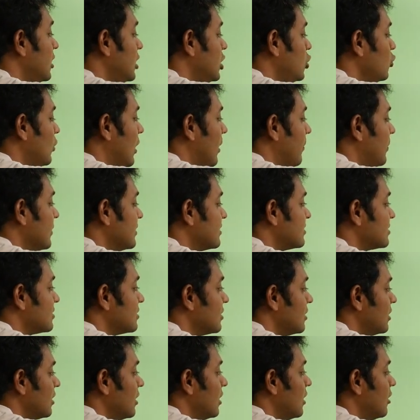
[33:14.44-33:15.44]
2
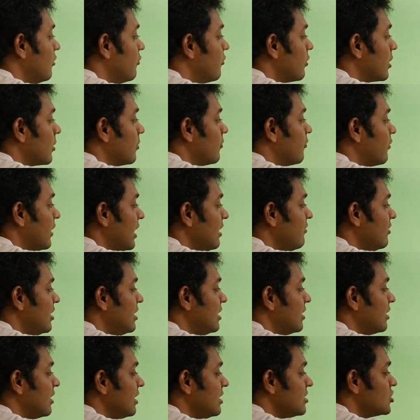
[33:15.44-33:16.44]
apples. From 5 I
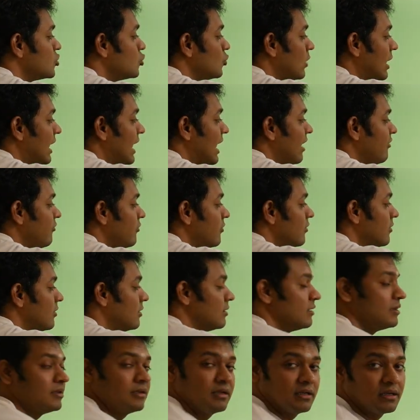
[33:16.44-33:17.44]
increase 2, I'll have
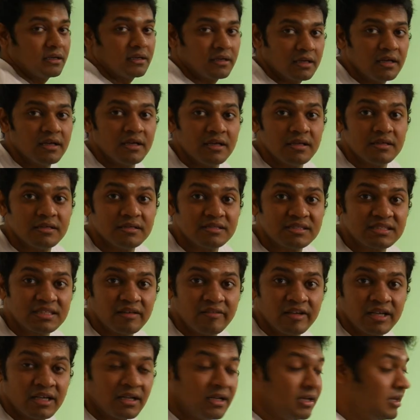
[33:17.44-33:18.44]

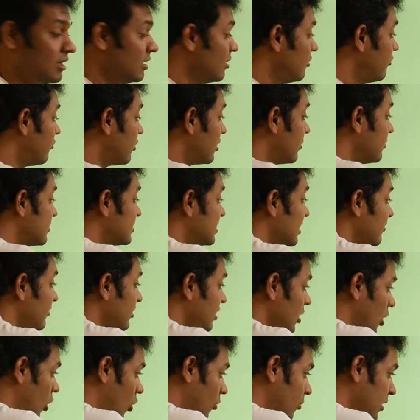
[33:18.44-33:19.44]
7. From 7,
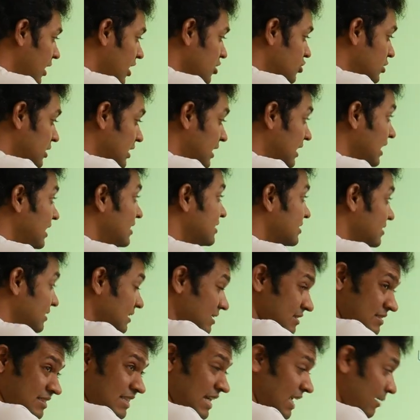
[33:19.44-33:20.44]
how many I should decrease? The
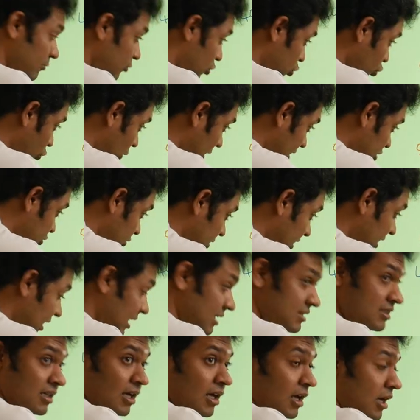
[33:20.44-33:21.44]
same 2 I should
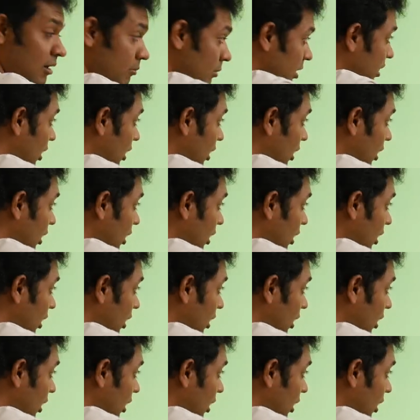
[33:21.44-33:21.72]
decrease. But